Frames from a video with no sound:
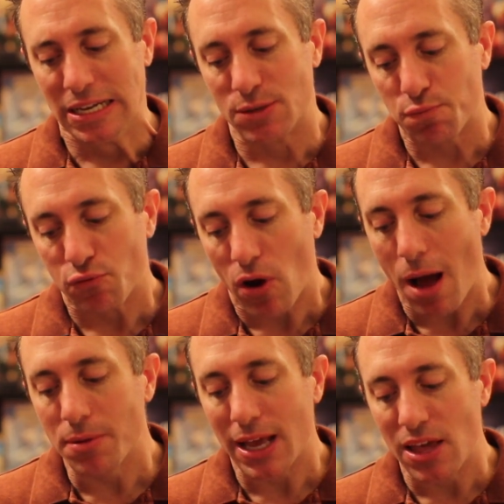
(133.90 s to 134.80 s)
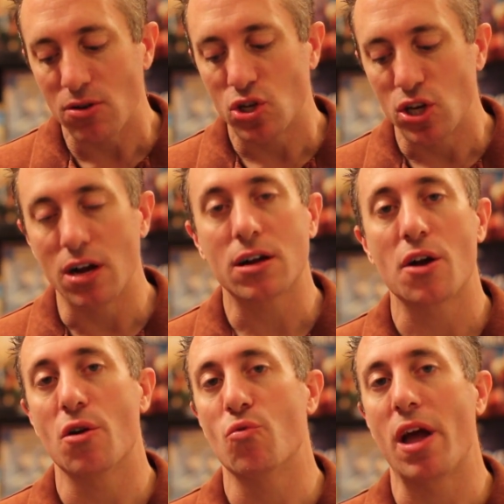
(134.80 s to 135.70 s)
just probably either Junk
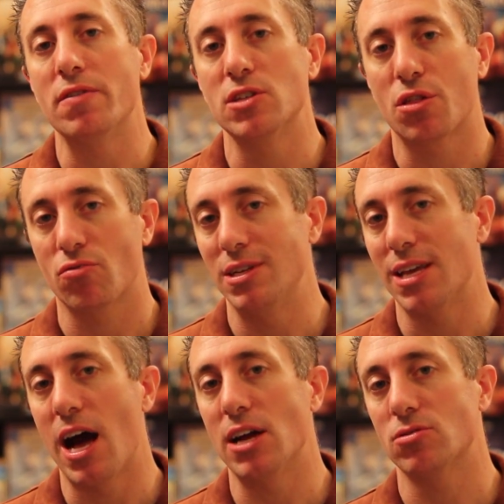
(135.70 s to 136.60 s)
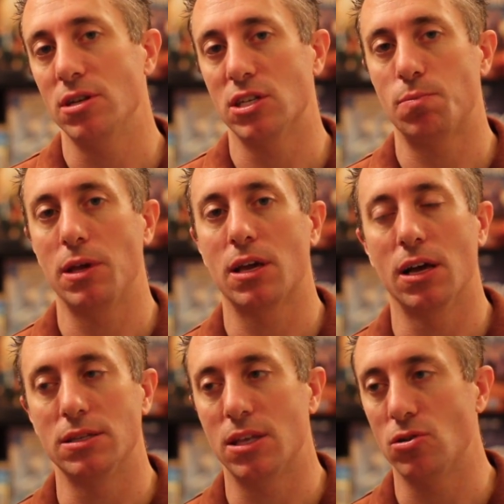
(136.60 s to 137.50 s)
Art or Ravens of Thri Sahashri, just
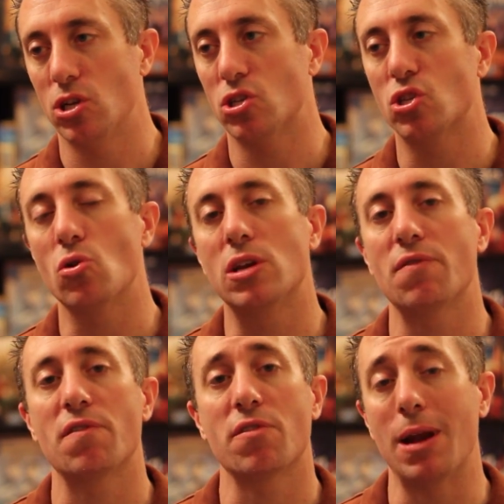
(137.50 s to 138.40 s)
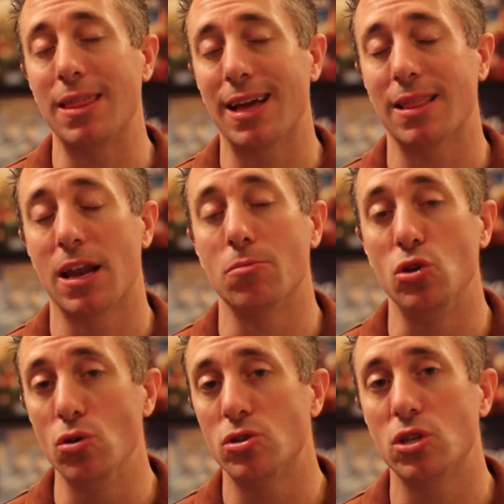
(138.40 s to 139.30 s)
because they're just so different from anything that I'm
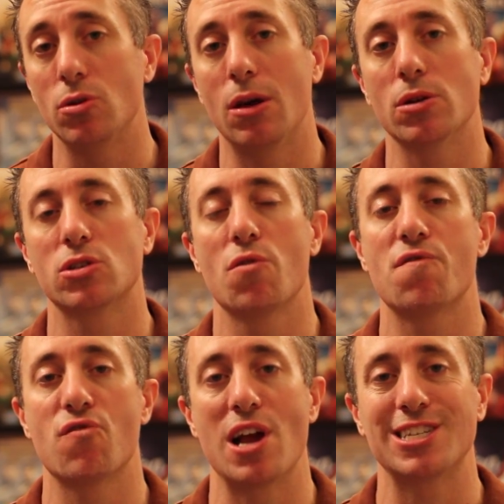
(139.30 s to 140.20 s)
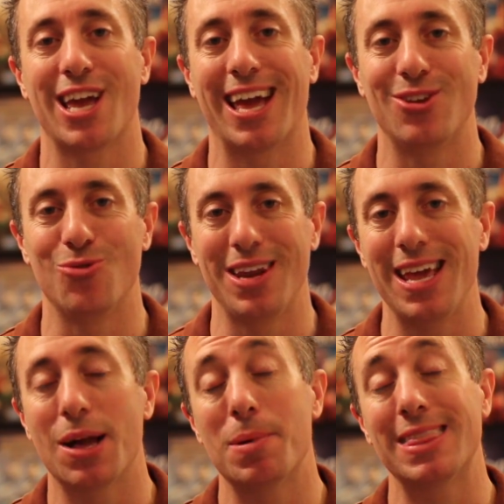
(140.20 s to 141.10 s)
used to and they were so fresh and
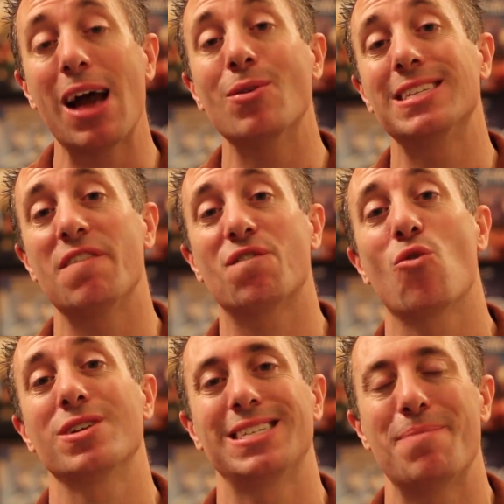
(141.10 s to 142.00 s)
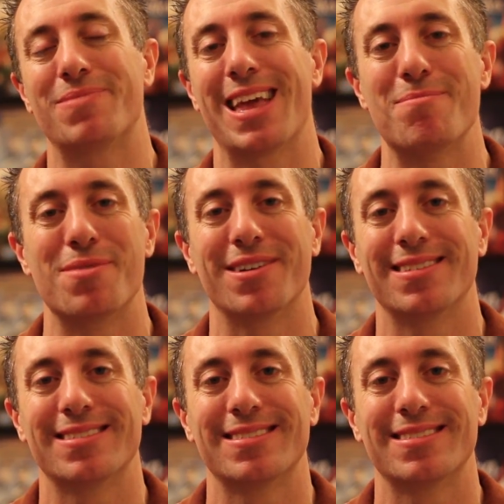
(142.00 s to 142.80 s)
unique. But that was it for September.